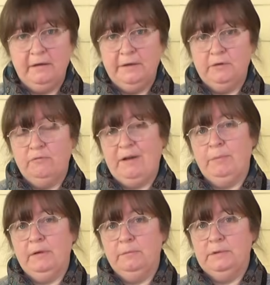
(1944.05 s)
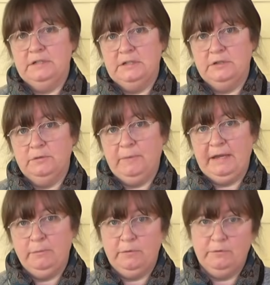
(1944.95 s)
I could wrap it up in tissue
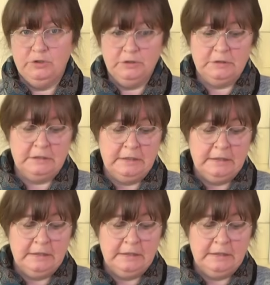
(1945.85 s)
paper and just